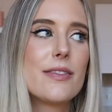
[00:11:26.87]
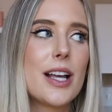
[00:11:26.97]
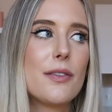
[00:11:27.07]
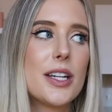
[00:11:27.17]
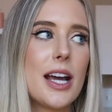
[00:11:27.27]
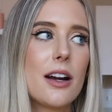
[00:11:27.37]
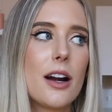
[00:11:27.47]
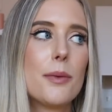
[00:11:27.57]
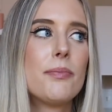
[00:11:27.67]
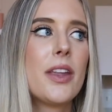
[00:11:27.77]

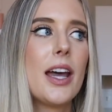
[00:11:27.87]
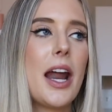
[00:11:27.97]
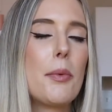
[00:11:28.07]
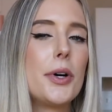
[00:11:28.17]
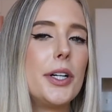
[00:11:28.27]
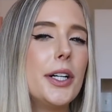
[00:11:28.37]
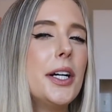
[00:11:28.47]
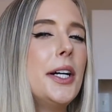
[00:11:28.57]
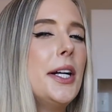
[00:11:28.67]
self-tanner. And I will